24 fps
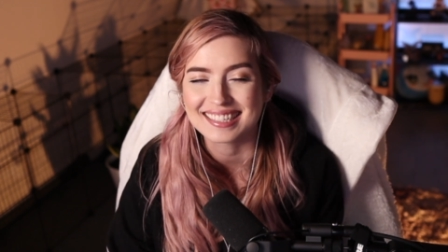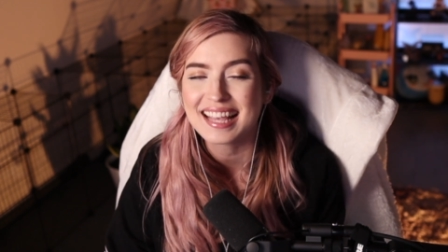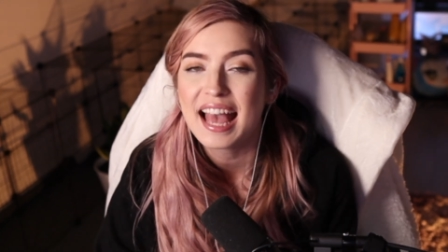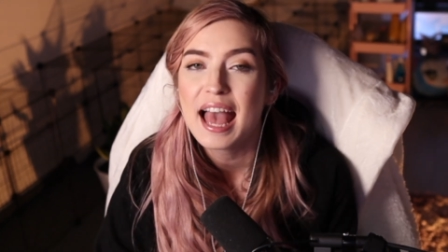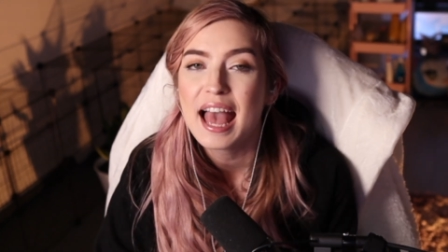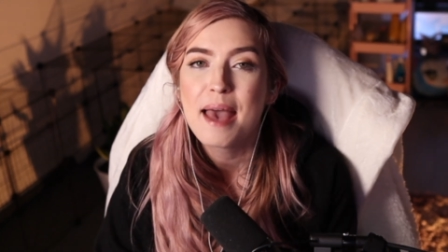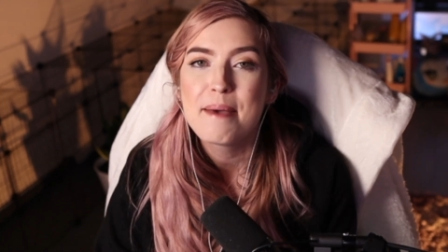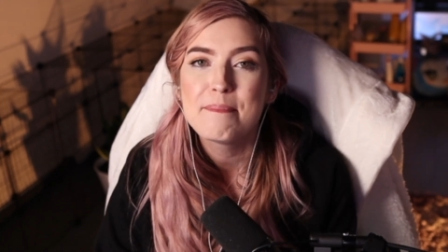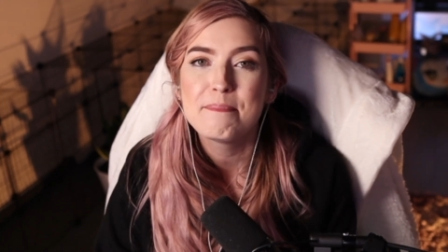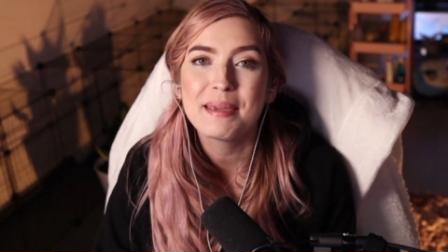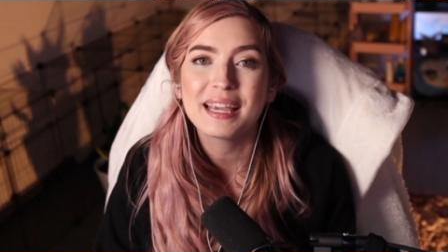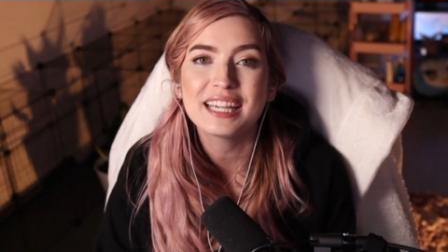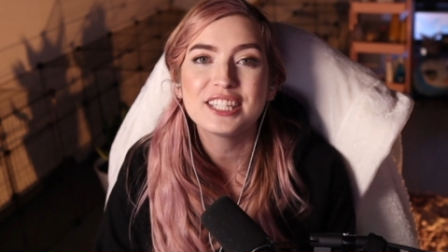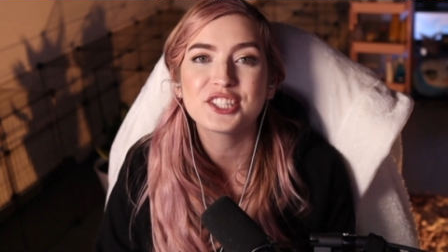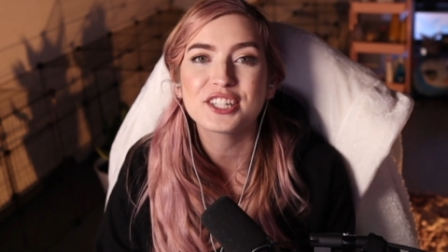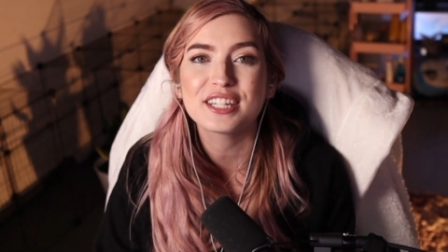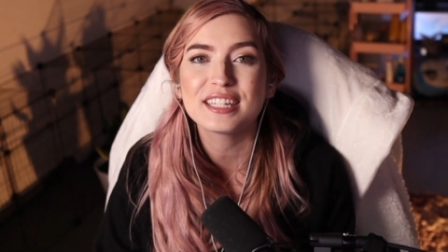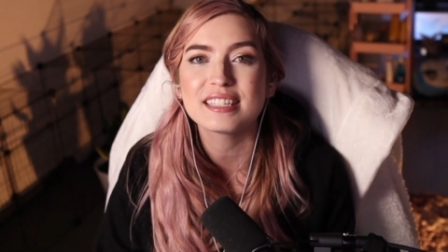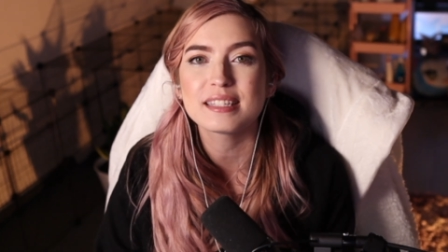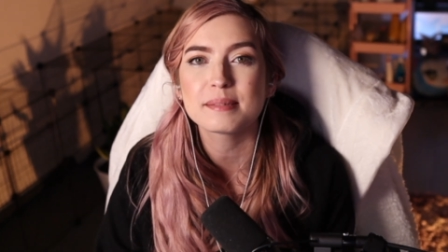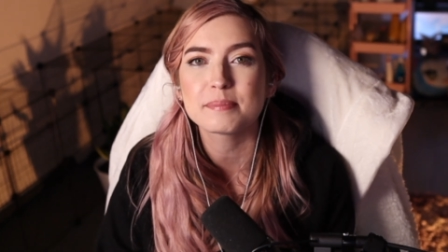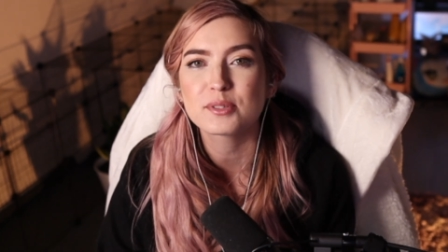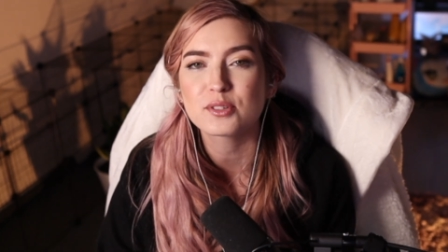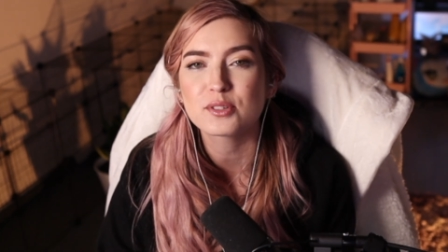Make sure you
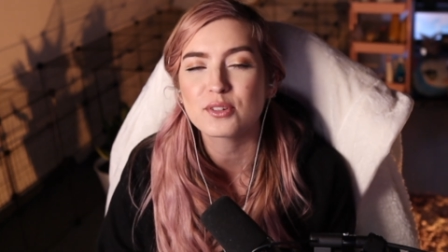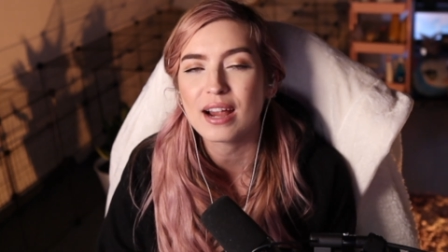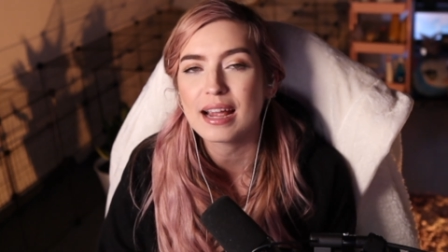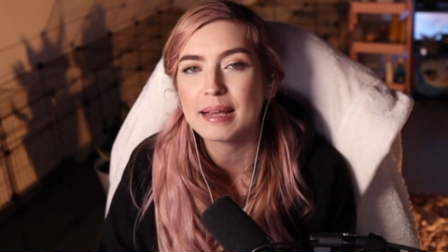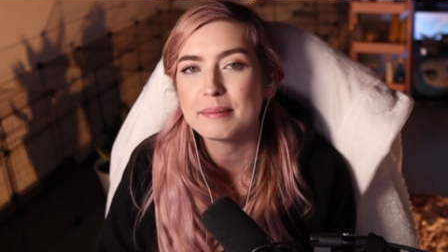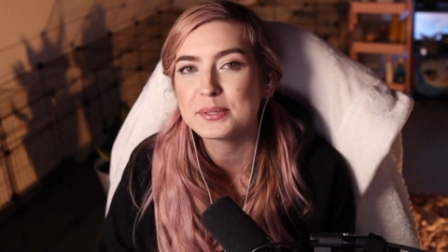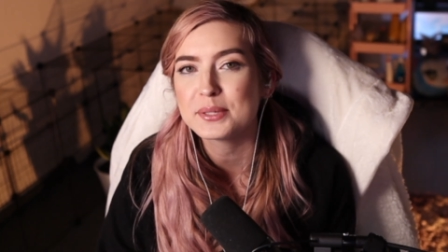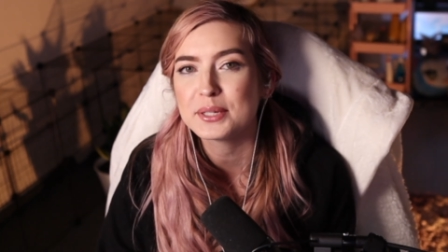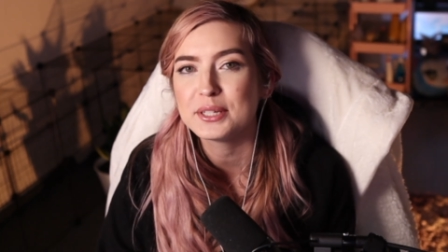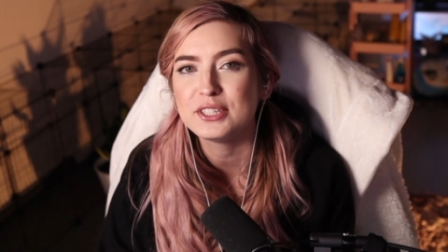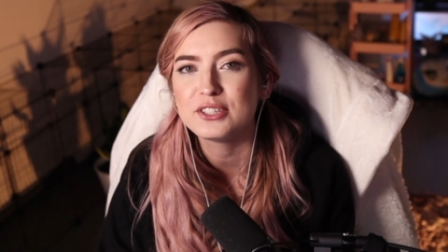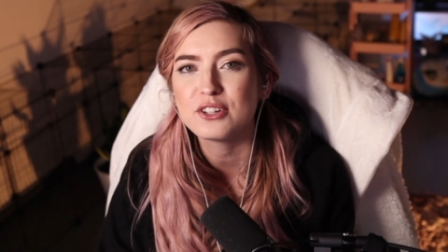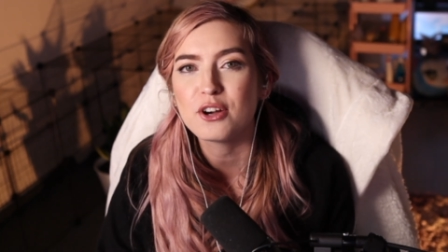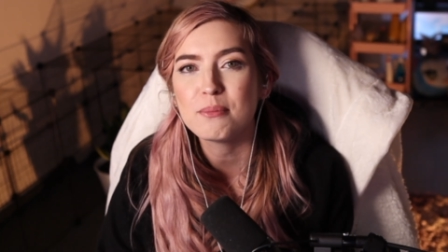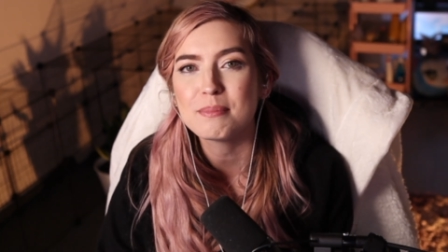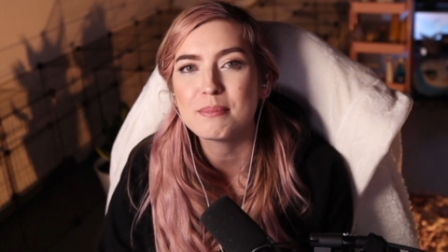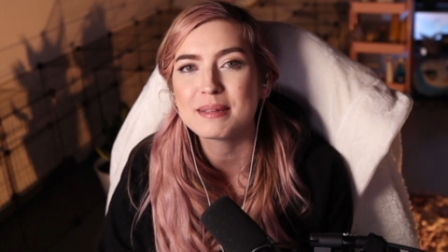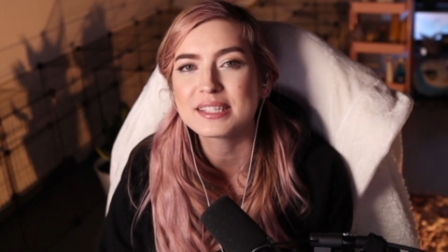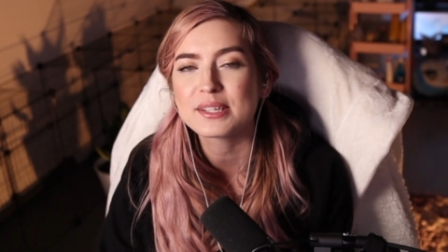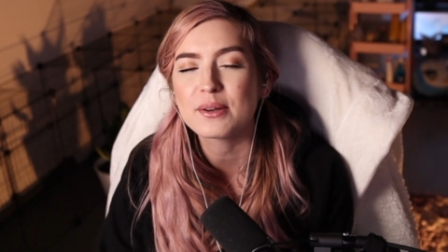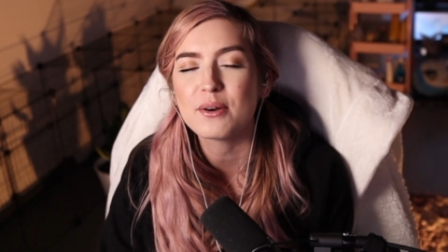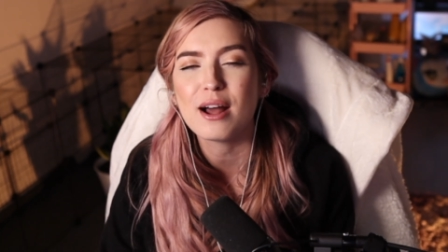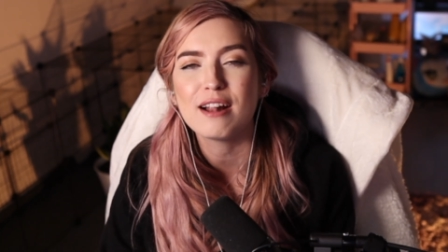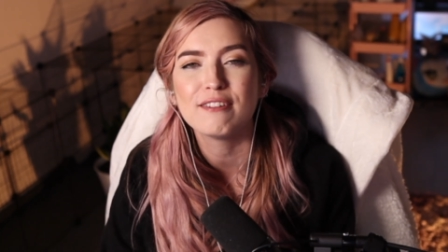subscribe so you don't miss out
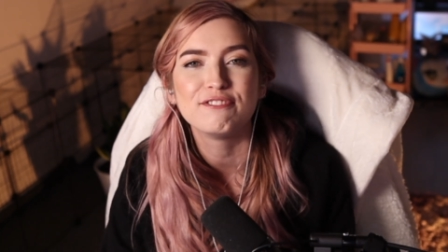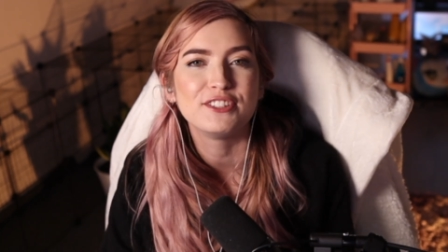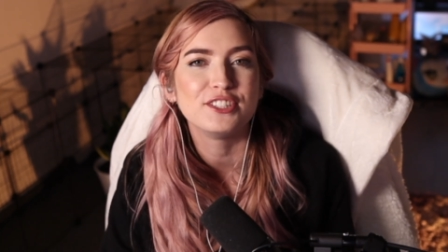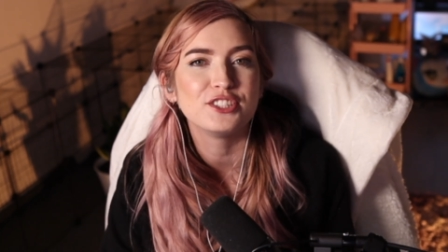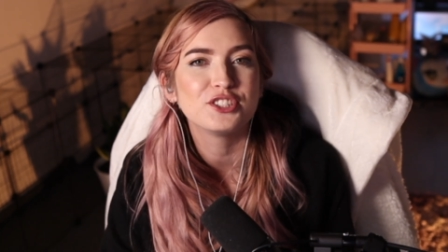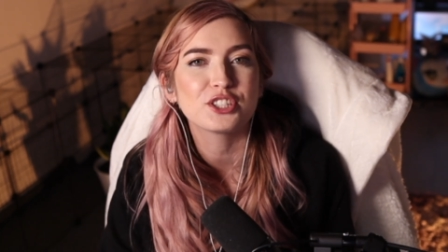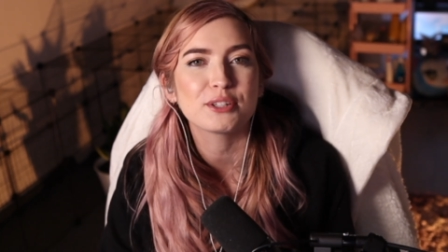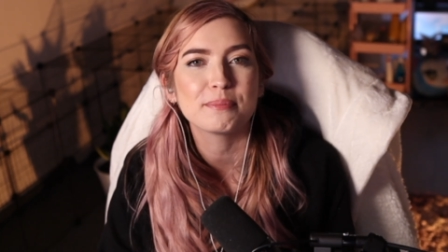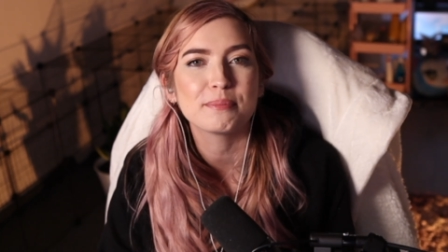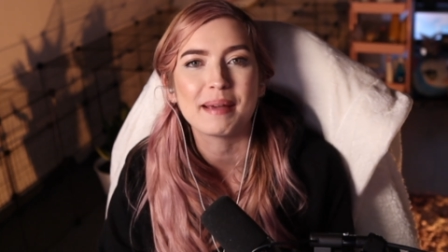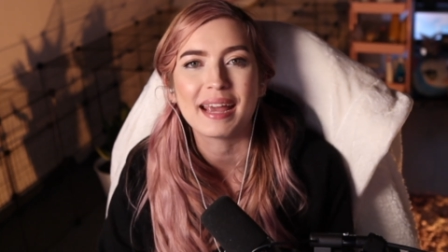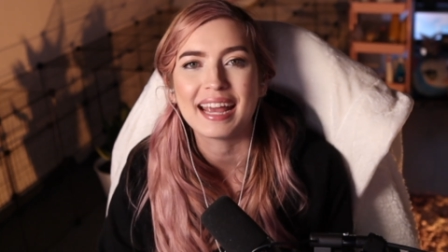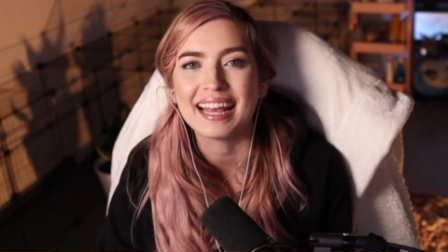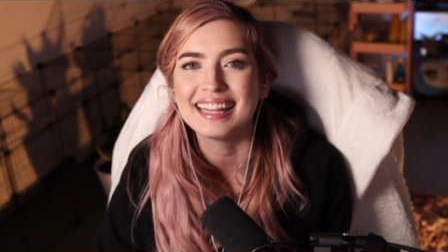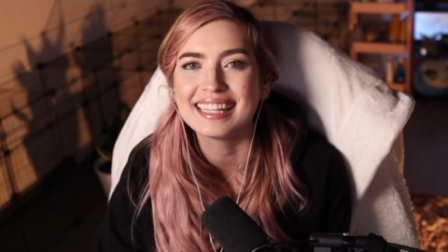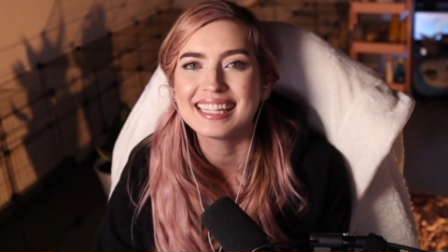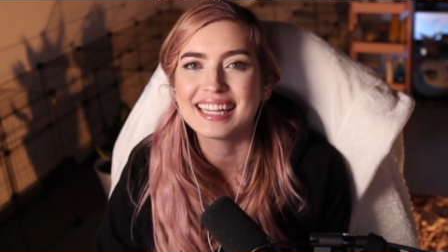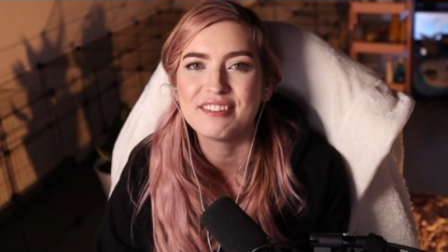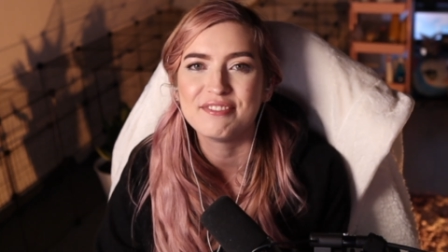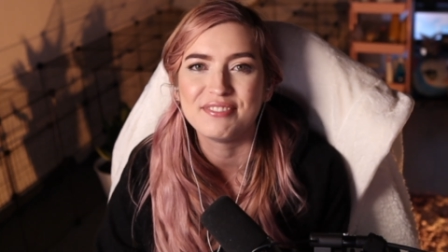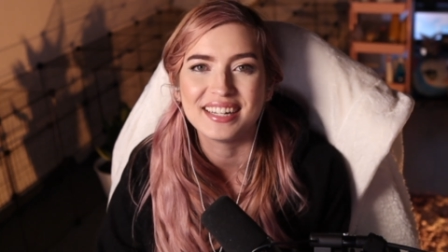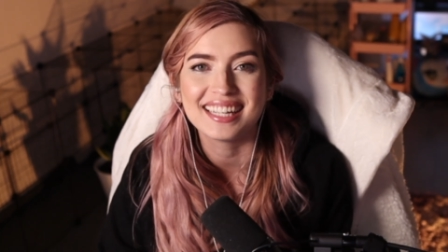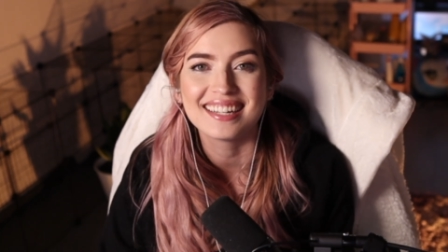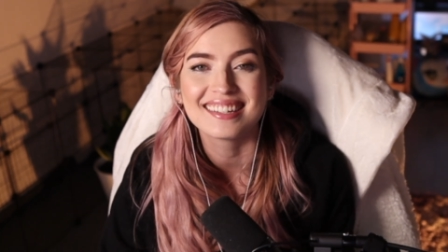on future Palia videos